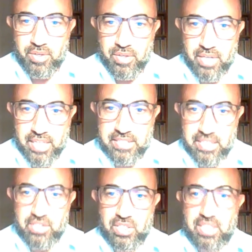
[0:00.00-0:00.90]

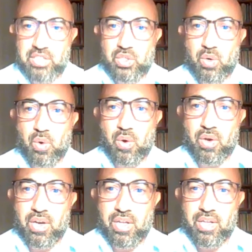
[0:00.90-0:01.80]
listening to this
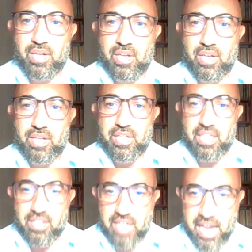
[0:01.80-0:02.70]
call, the
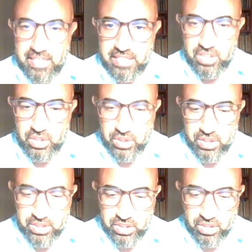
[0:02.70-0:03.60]
United
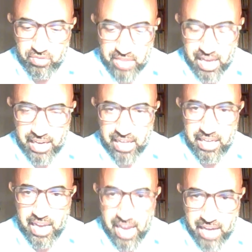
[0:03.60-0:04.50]
Church of
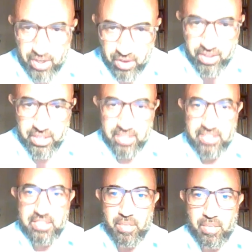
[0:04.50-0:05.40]
Canada, and
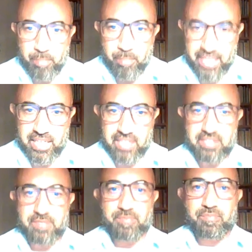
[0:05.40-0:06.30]
others make
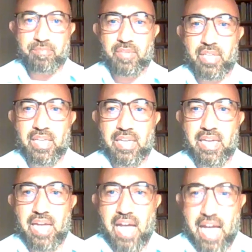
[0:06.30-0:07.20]
it.
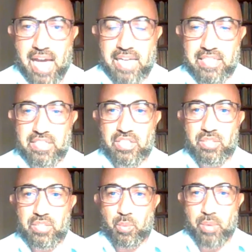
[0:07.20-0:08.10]
And
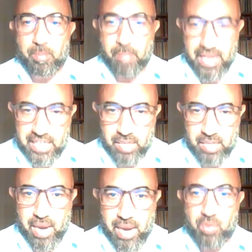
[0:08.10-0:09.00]
we make
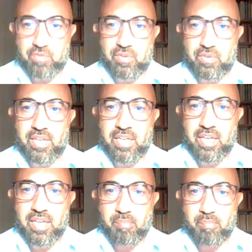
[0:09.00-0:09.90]
it powerful
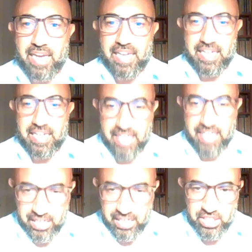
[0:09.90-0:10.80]
by
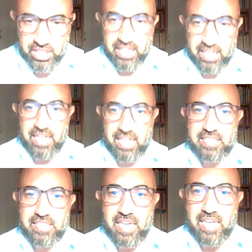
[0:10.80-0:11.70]
engaging in
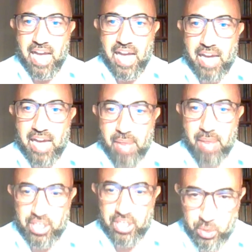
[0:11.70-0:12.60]
it and by
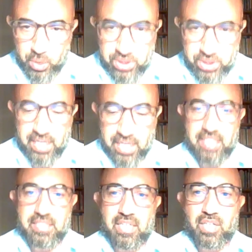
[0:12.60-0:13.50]
using
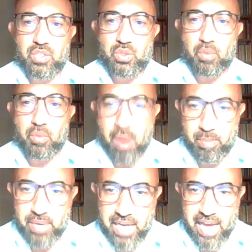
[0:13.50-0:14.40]
it to
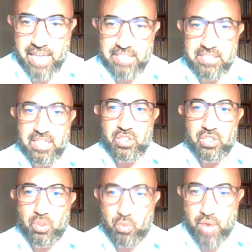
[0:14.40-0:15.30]
mobilize,
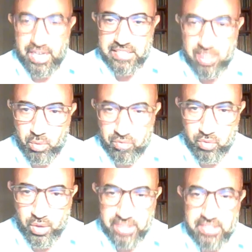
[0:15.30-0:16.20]
to raise our
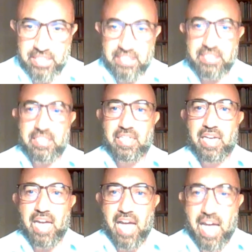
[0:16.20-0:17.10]
voices,
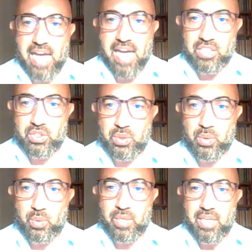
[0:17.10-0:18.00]
and
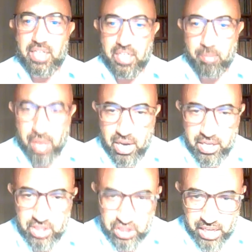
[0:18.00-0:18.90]
to
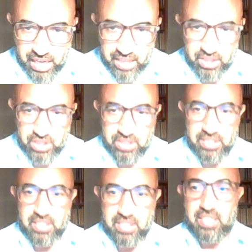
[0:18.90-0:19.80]
demand change,
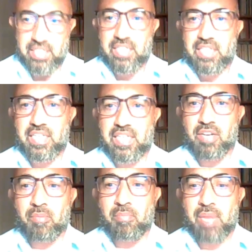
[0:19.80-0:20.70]

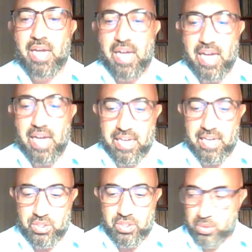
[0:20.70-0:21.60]

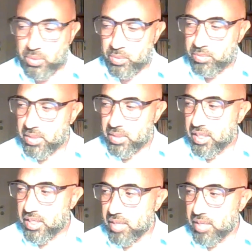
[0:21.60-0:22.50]
and to
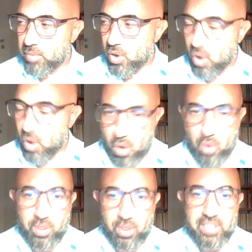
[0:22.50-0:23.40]

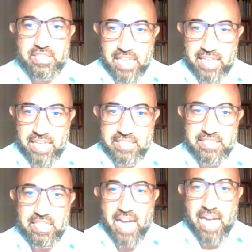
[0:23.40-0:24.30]
hold
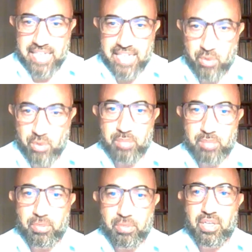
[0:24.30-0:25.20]
states
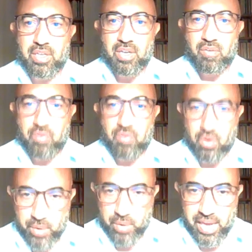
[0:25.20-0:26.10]
accountable for
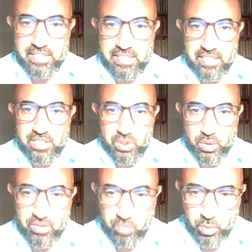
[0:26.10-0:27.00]
creating the
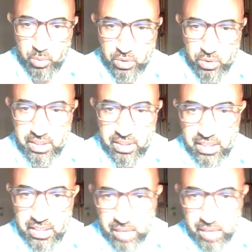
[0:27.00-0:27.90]
sort of world
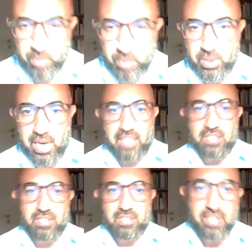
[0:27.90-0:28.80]
that we would like
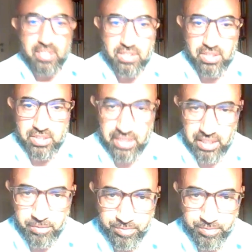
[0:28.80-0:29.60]
to see.